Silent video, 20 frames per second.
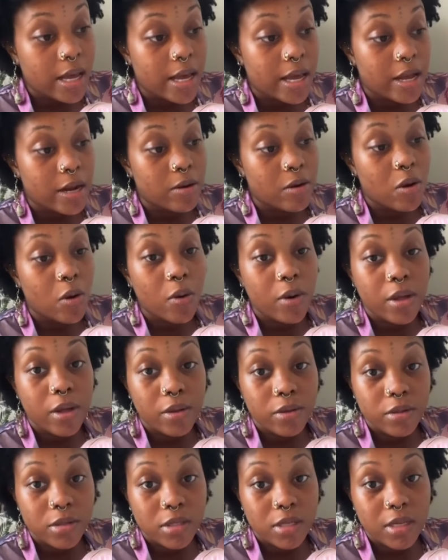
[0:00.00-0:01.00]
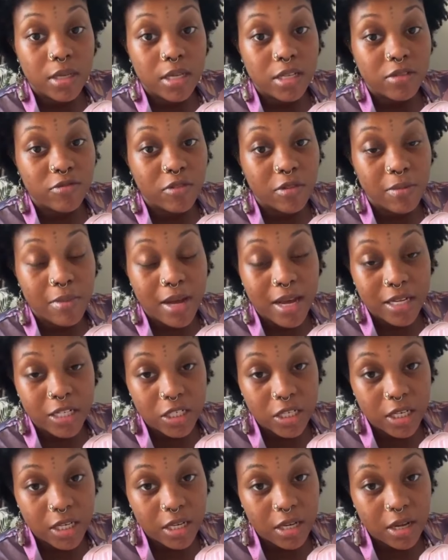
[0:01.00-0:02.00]
and oils is for
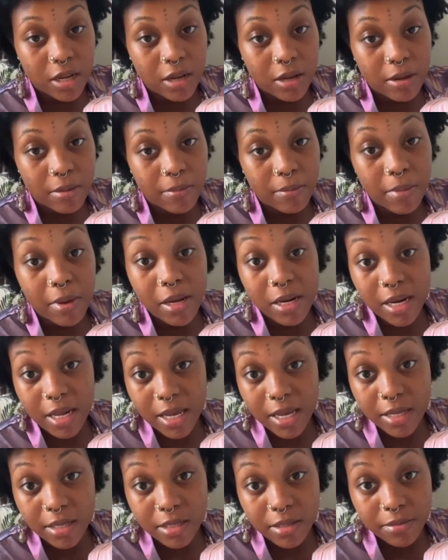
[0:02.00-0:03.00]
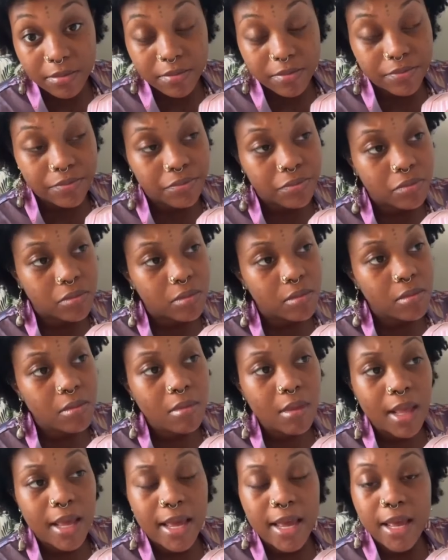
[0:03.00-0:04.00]
magic um, Mondays
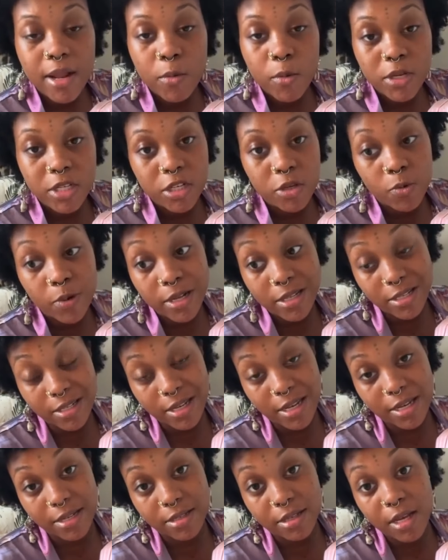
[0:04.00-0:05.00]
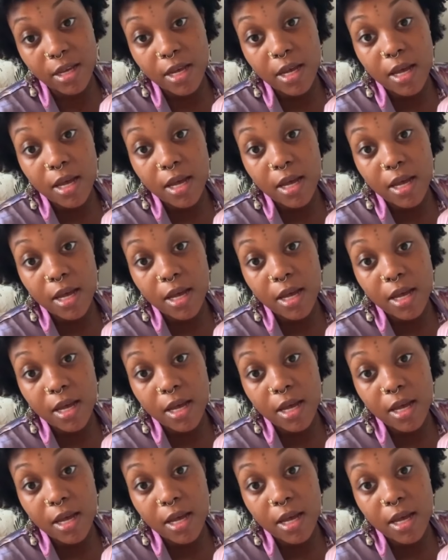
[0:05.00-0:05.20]
and witchy Wednesdays.